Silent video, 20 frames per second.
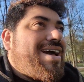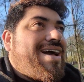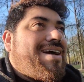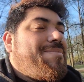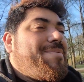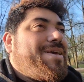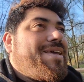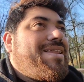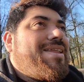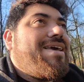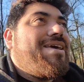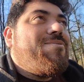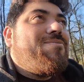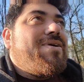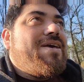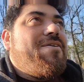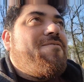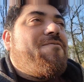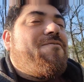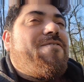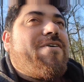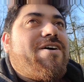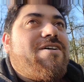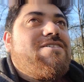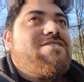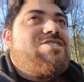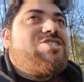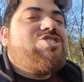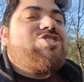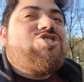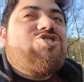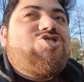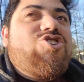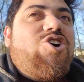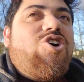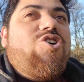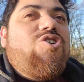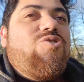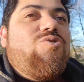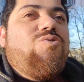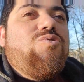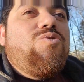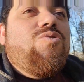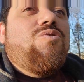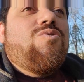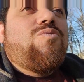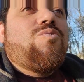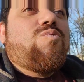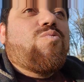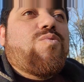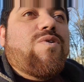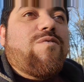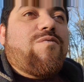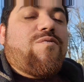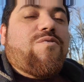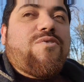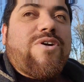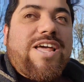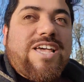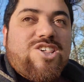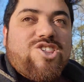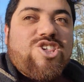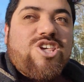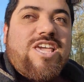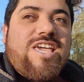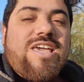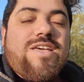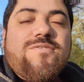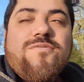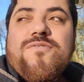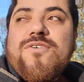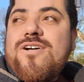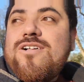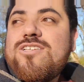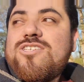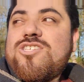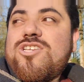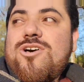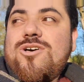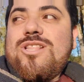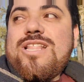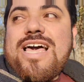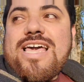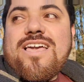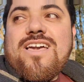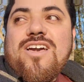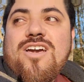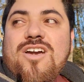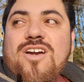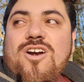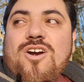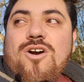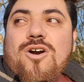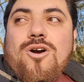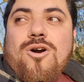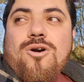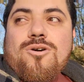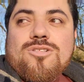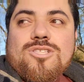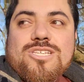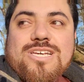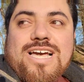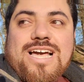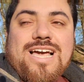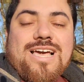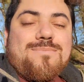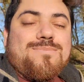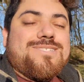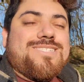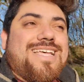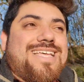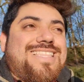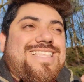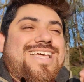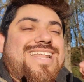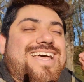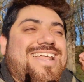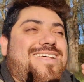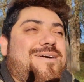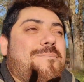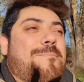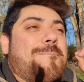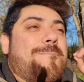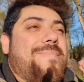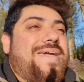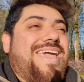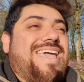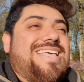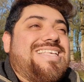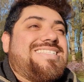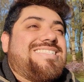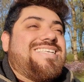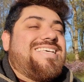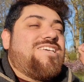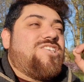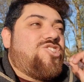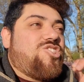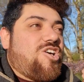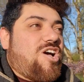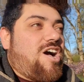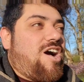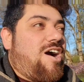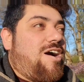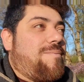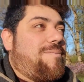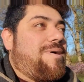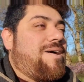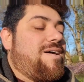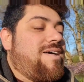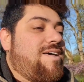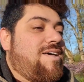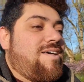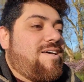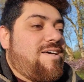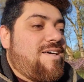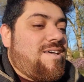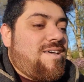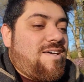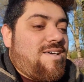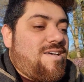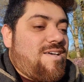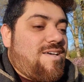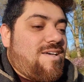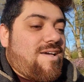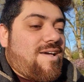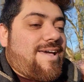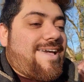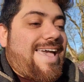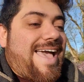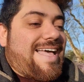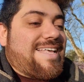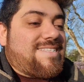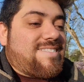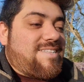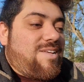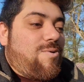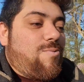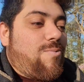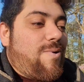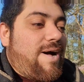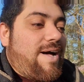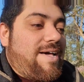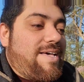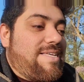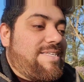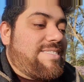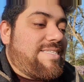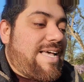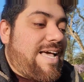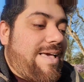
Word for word: I mean, it, it felt so refreshing. It felt so like old times. They did an amazing job casting-wise.